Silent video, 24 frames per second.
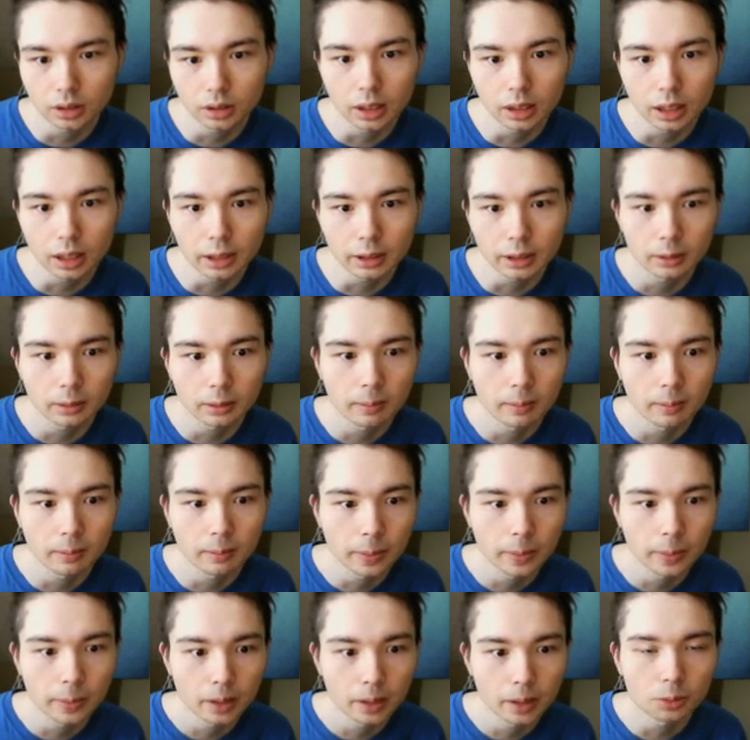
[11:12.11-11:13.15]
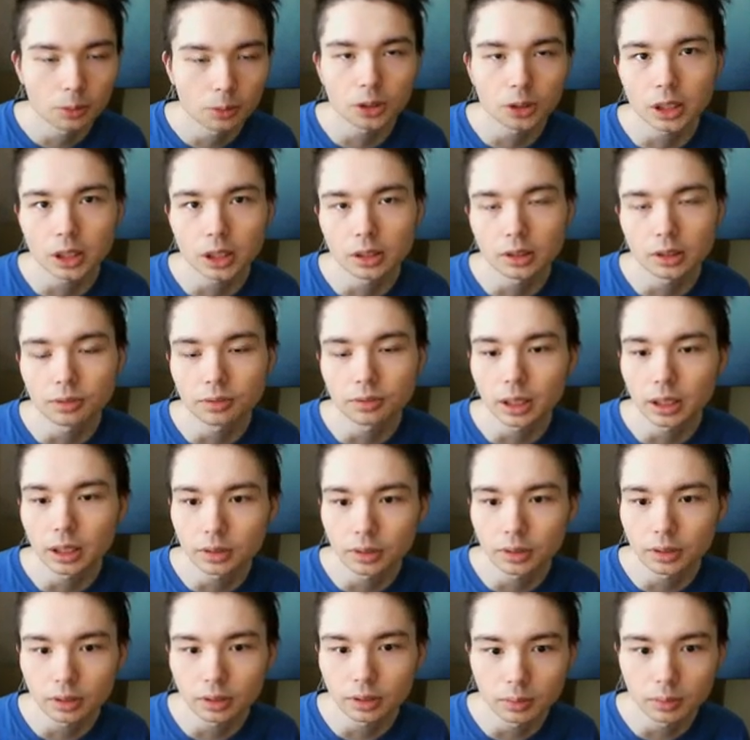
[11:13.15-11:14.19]
knight. What a
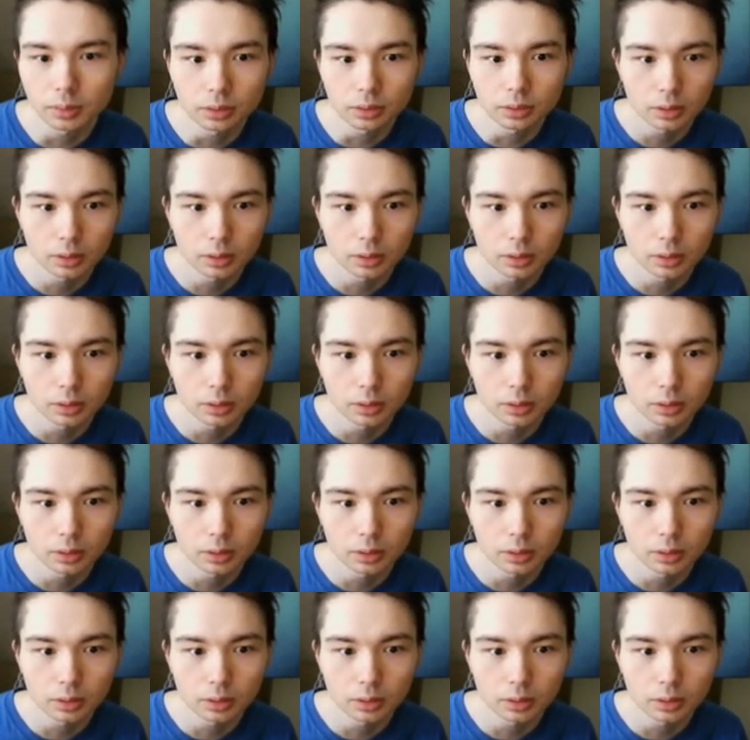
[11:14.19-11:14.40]
defensive move.